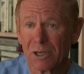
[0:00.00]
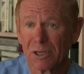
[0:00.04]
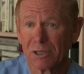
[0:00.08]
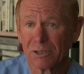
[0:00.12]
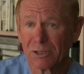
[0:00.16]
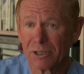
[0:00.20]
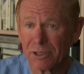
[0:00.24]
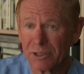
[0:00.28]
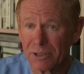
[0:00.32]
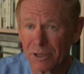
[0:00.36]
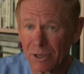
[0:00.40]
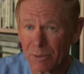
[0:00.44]

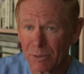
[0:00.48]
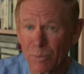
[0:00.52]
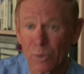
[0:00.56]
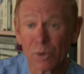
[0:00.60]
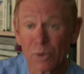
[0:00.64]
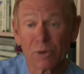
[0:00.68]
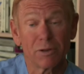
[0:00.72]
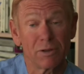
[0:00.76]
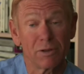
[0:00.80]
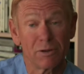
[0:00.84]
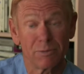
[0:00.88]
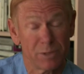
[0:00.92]
The
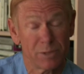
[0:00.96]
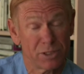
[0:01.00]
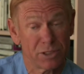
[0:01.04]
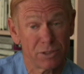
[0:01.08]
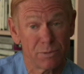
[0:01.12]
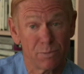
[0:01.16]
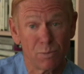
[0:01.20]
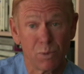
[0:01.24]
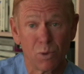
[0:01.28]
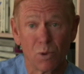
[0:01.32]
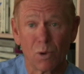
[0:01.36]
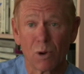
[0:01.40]
number of them is
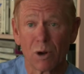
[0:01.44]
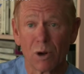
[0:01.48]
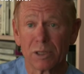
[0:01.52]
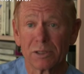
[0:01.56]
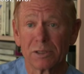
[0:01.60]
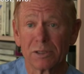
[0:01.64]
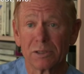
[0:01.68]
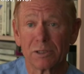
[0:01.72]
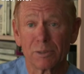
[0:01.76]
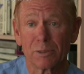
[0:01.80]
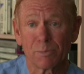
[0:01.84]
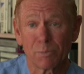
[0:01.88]

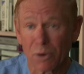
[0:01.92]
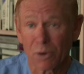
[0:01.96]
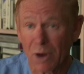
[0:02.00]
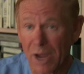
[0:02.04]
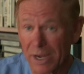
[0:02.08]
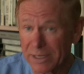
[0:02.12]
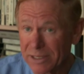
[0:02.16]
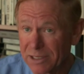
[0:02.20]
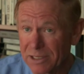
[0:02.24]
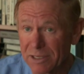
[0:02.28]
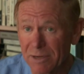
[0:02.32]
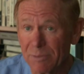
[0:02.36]
important, the
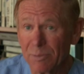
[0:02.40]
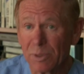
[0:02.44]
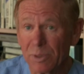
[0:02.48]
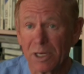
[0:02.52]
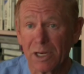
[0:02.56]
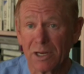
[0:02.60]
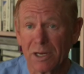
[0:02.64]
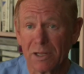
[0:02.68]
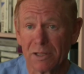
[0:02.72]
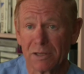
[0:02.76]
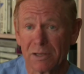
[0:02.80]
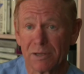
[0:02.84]

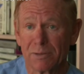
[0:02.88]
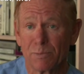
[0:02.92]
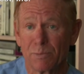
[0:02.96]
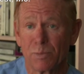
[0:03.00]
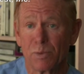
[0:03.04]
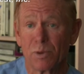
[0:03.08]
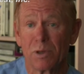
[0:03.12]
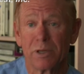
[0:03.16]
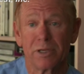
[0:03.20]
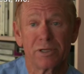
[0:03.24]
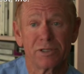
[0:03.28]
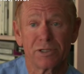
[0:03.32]
proximity of them
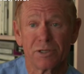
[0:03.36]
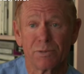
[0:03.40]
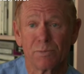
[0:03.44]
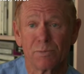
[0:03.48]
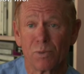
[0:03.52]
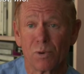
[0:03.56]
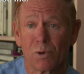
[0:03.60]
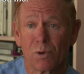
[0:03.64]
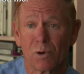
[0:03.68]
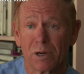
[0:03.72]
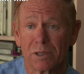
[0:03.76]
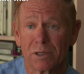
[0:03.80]
is
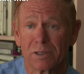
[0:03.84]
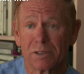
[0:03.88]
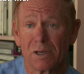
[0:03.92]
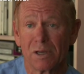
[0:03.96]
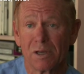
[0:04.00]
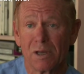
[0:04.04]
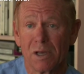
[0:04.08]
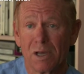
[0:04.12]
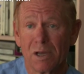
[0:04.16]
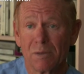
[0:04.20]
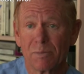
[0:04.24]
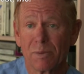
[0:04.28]
important,
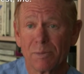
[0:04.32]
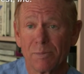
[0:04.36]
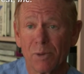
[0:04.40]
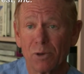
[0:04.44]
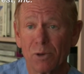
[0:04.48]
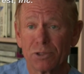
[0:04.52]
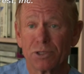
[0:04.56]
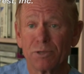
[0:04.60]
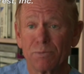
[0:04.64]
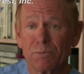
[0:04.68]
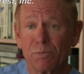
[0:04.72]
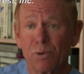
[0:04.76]
but
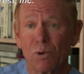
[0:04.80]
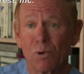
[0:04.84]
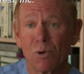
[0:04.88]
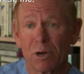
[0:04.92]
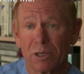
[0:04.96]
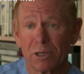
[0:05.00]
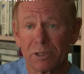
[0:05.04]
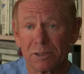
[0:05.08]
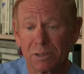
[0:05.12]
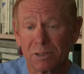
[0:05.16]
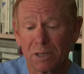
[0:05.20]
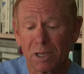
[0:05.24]
most
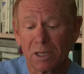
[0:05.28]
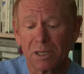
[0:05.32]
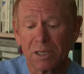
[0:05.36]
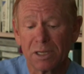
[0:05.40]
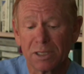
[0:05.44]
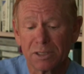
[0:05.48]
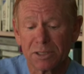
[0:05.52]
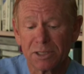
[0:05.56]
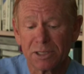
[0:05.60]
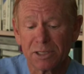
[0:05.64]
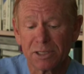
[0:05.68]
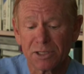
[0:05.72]
important
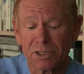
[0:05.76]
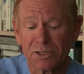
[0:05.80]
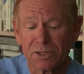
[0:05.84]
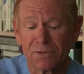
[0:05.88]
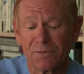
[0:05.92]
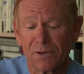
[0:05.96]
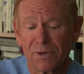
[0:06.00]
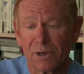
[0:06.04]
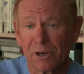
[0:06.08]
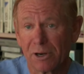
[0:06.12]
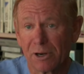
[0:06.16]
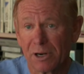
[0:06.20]
is the
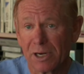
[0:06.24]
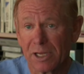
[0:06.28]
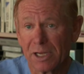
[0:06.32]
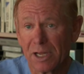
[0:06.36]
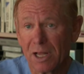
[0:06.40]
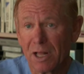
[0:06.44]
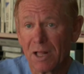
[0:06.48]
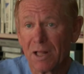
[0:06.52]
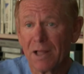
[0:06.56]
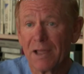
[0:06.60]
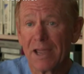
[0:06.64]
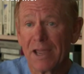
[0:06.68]
severity.
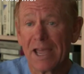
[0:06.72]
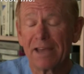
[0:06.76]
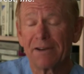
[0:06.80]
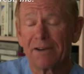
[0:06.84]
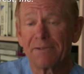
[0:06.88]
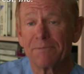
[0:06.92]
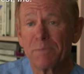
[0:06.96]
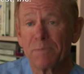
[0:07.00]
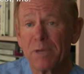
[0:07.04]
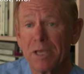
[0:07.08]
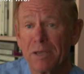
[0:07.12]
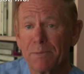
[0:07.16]
And
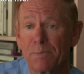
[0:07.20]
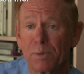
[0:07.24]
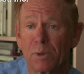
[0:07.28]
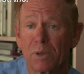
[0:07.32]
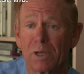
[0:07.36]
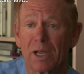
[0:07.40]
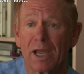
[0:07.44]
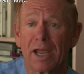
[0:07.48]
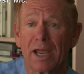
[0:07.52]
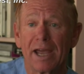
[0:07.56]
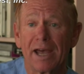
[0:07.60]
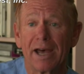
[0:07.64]
if
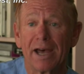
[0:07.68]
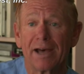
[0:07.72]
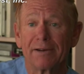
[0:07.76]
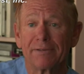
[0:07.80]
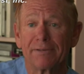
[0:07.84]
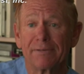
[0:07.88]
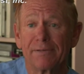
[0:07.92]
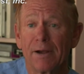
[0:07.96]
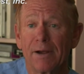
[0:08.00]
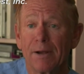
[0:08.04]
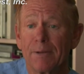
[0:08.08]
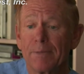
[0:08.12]
people have
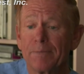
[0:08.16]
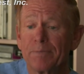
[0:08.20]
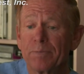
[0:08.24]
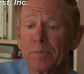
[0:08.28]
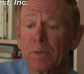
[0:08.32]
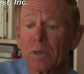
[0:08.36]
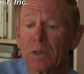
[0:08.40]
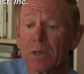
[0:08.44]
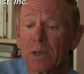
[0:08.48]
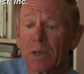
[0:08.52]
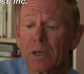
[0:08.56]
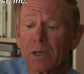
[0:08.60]

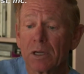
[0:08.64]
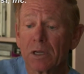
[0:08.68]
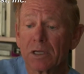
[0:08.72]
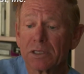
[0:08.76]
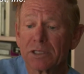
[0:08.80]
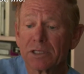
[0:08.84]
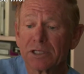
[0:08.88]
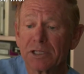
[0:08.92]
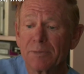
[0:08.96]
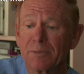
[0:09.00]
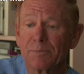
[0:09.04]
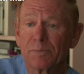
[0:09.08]

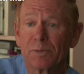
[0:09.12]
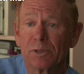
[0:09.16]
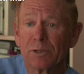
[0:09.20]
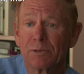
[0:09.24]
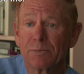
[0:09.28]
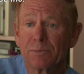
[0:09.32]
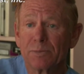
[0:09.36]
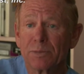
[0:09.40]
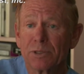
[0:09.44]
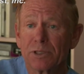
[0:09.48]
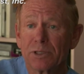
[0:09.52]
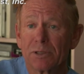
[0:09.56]

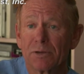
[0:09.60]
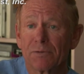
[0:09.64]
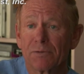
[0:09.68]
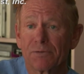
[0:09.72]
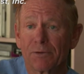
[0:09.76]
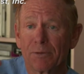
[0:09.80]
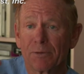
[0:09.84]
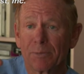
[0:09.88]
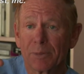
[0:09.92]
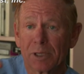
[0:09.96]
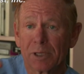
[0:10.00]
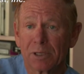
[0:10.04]
symptoms
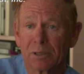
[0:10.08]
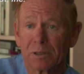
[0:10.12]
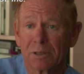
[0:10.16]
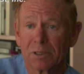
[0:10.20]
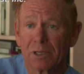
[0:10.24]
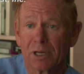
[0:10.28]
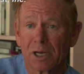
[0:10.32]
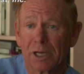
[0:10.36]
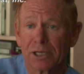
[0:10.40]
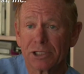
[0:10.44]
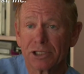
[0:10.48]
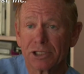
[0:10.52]
from a
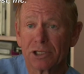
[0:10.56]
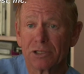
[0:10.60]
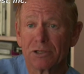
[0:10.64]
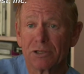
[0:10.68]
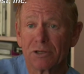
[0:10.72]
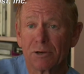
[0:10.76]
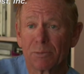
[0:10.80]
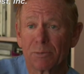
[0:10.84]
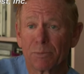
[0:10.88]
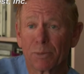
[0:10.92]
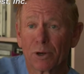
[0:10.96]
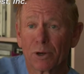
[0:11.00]
concussion
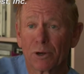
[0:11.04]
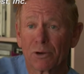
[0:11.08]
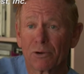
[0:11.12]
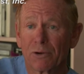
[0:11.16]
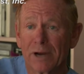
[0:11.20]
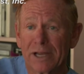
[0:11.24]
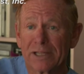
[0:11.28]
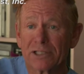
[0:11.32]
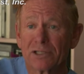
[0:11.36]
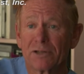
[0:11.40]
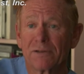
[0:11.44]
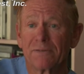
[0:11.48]
that are
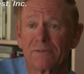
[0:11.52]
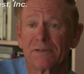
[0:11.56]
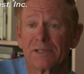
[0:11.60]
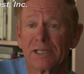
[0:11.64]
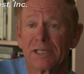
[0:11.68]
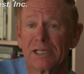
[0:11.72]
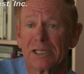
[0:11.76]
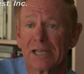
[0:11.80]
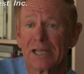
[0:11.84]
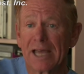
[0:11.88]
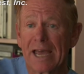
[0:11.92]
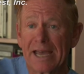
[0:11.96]

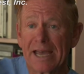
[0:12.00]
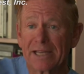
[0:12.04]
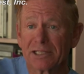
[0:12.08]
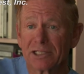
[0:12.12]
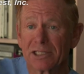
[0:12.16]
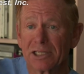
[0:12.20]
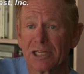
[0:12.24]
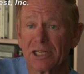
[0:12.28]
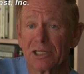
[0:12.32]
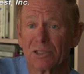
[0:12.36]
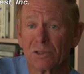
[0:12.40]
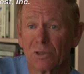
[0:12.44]
progressively
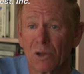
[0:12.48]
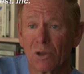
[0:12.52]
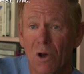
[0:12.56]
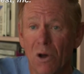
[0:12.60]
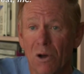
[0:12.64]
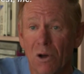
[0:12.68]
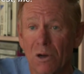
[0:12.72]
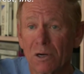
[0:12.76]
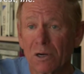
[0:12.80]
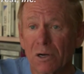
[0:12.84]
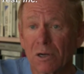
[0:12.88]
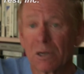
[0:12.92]
lasting
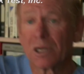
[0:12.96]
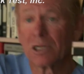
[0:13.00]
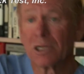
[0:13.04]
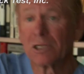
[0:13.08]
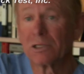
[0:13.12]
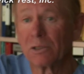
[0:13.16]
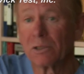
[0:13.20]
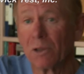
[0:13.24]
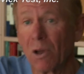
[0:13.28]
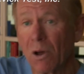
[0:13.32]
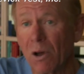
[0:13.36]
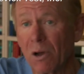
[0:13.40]
longer
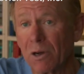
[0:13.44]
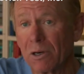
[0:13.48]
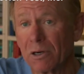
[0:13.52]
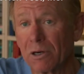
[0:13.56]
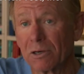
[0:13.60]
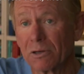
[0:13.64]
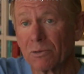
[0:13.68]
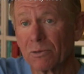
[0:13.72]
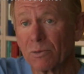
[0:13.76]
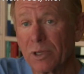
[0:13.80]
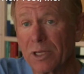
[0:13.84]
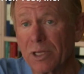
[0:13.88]
and
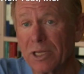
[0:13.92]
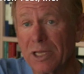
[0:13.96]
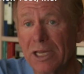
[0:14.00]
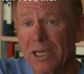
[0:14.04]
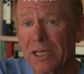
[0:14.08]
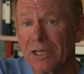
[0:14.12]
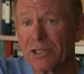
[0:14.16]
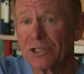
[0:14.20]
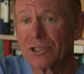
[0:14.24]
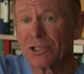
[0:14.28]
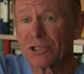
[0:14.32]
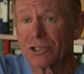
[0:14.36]
longer with
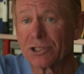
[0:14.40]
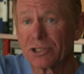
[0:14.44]
each